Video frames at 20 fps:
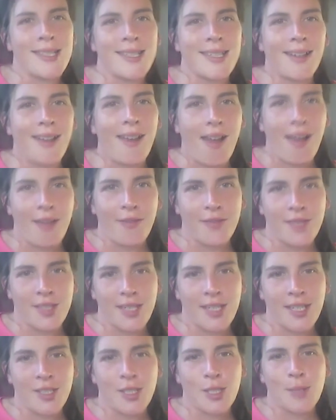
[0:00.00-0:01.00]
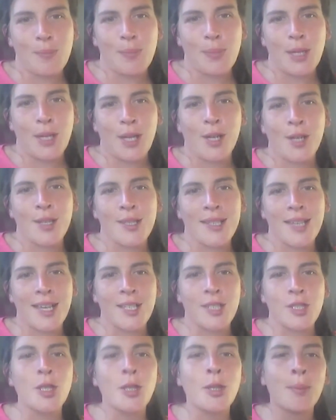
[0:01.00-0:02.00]
until after just because i
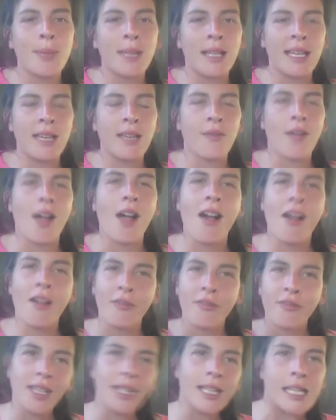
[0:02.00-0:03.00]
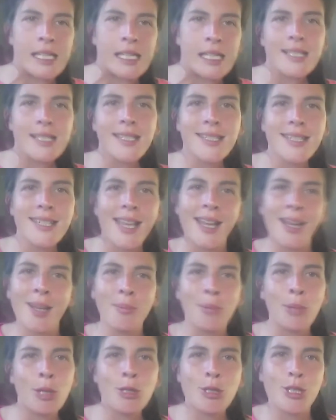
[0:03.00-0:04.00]
do believe our feelings and
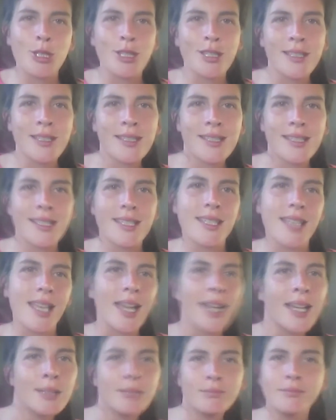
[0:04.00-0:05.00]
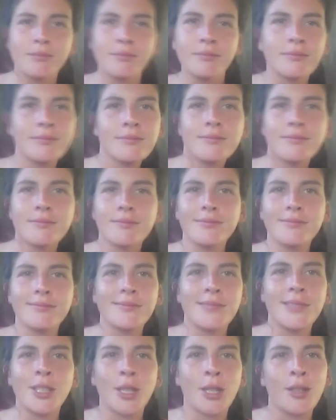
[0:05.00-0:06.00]
emotions um,
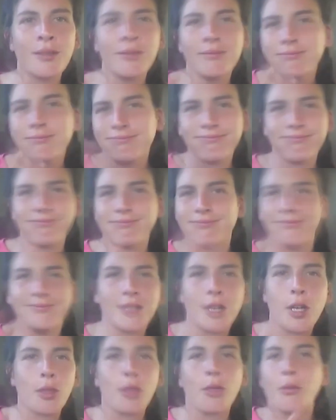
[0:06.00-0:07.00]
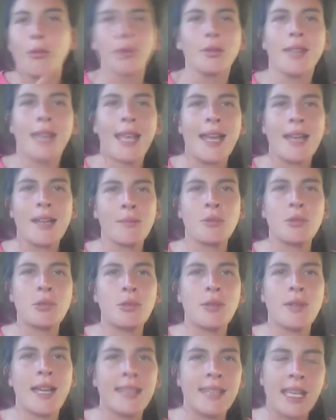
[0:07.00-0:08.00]
you know go through the
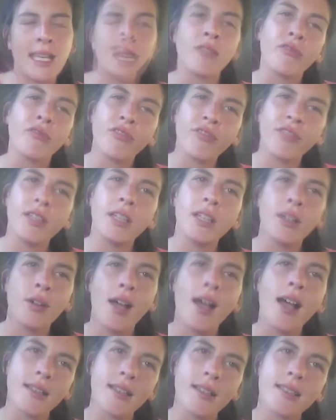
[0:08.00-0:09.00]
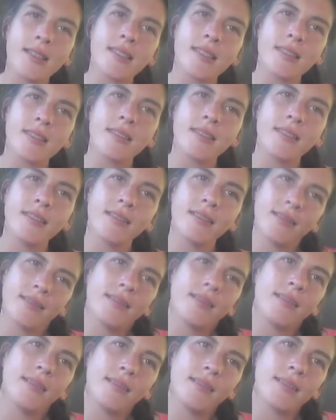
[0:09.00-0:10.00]
animal and they can feel us
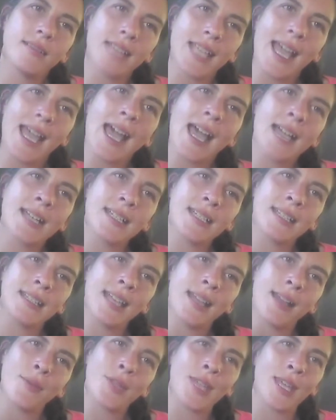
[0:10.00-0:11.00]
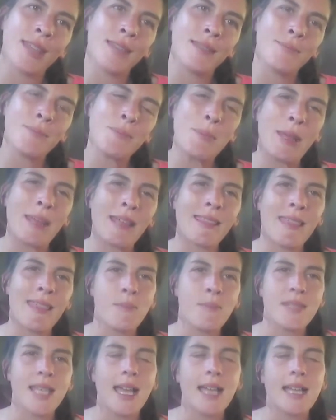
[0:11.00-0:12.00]
sad and that will then make
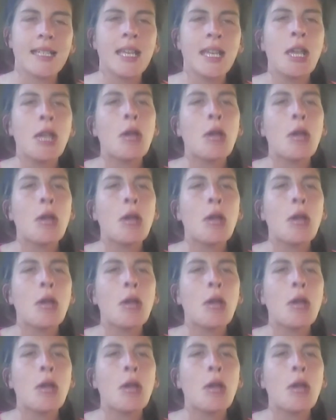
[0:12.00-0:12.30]
them sad